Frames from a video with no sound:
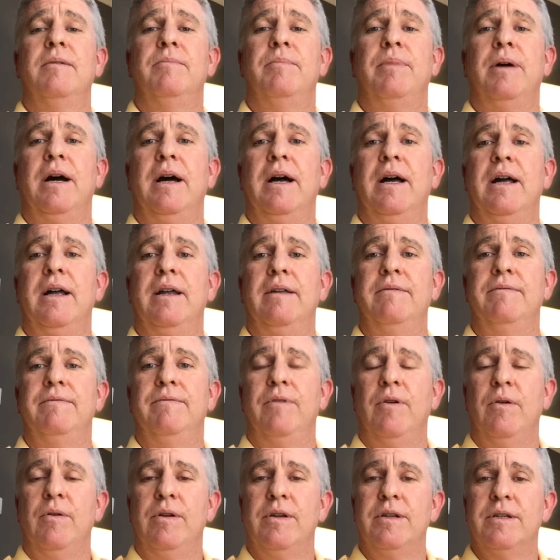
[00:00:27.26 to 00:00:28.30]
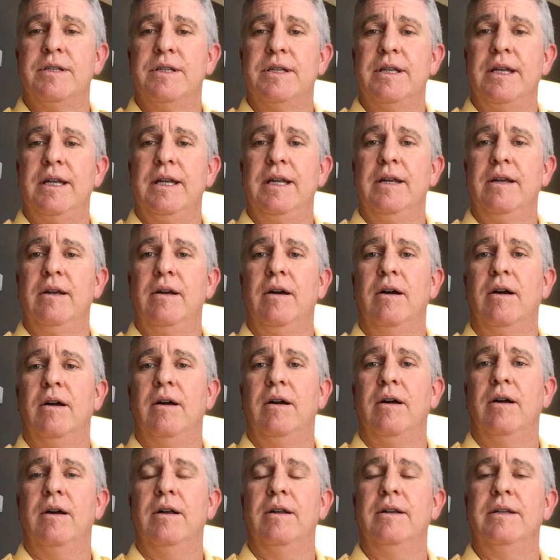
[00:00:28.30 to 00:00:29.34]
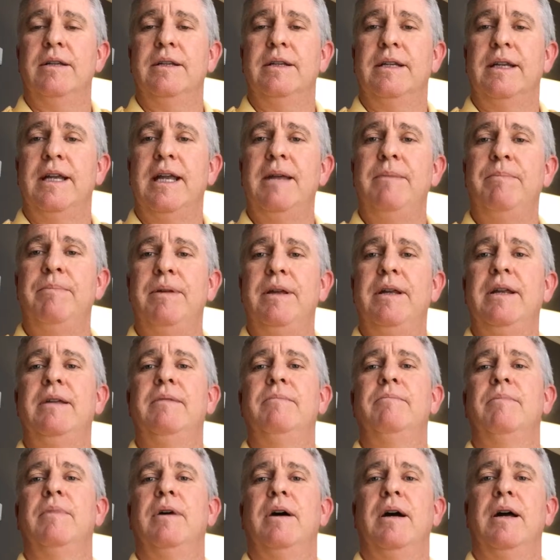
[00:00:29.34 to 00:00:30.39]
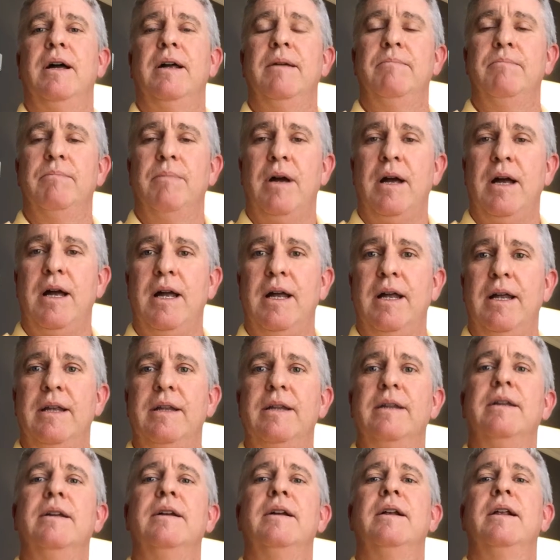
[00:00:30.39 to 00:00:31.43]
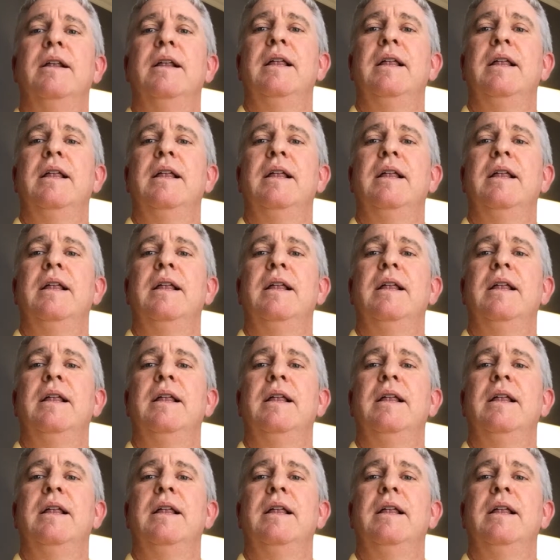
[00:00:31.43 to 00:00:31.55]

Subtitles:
by focusing on keeping my mind